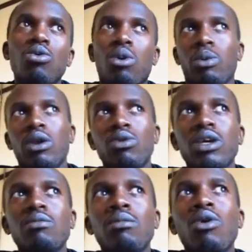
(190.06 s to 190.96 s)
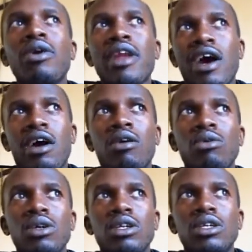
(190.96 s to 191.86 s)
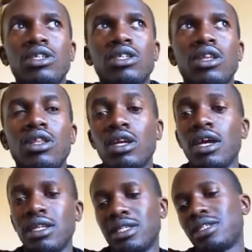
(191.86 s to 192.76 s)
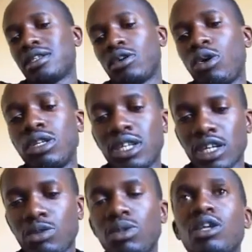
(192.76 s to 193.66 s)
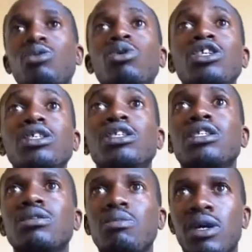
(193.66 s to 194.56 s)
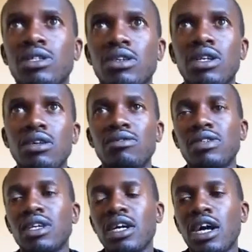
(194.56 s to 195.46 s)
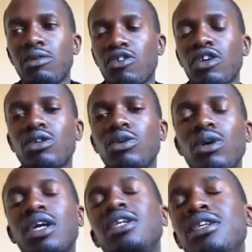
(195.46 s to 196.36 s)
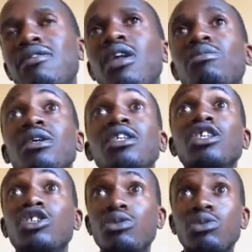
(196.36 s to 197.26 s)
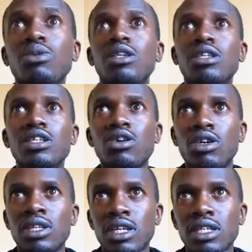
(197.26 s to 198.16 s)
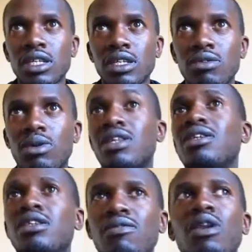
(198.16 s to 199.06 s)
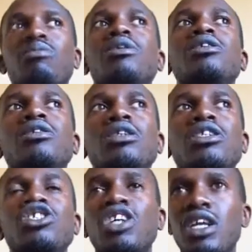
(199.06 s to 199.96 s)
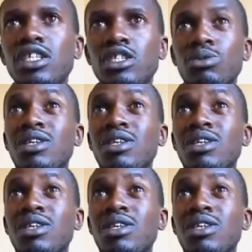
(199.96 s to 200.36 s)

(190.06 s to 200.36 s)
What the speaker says: What we're looking more now is the context within which this person lives. And we're trying to look at development issues within this context. What are the development challenges?